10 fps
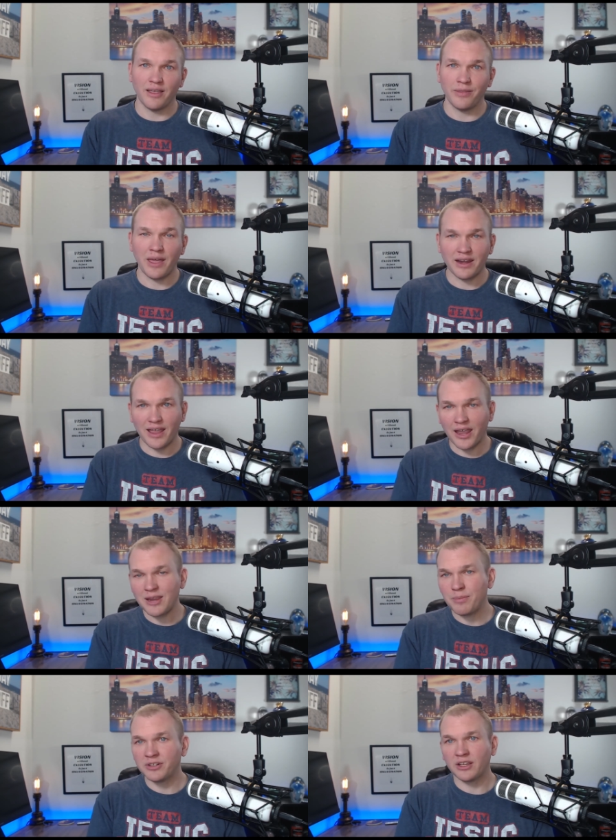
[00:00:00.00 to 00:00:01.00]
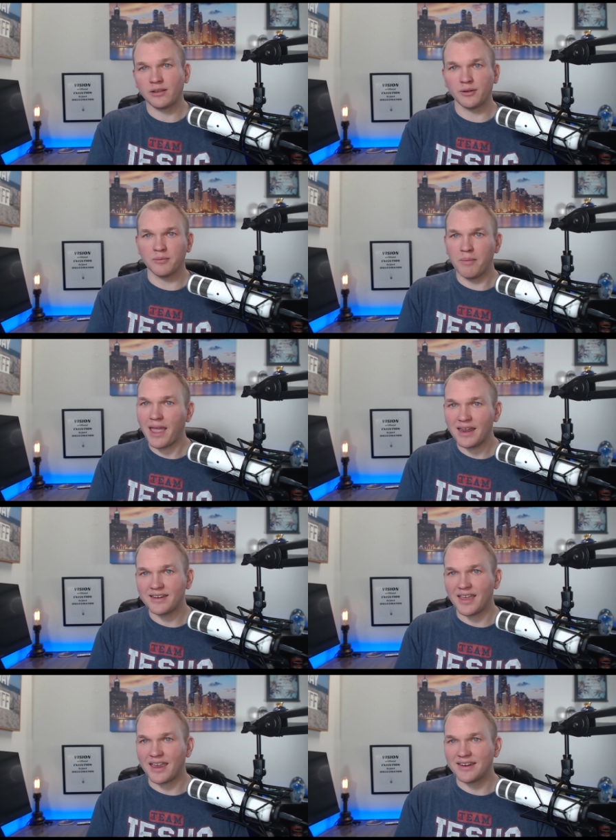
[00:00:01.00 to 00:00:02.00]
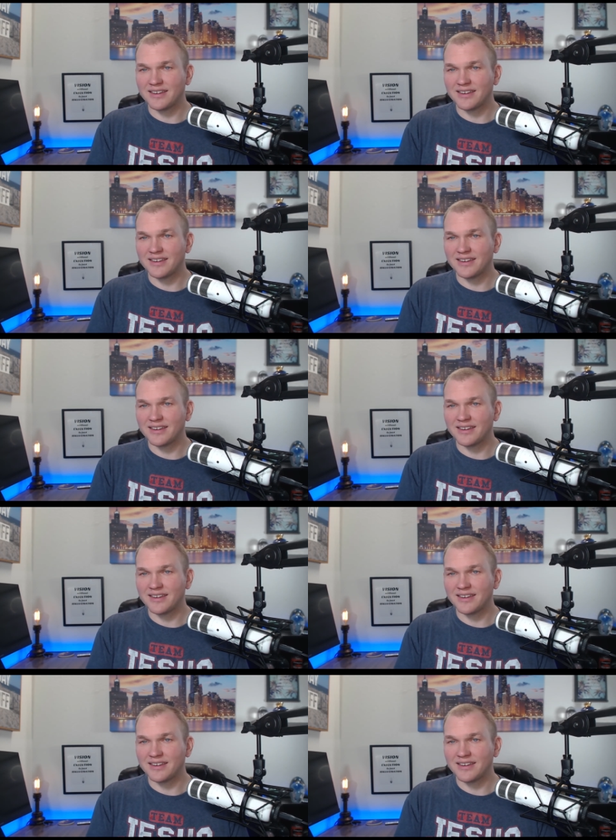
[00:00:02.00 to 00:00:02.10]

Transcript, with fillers: that any particular mandate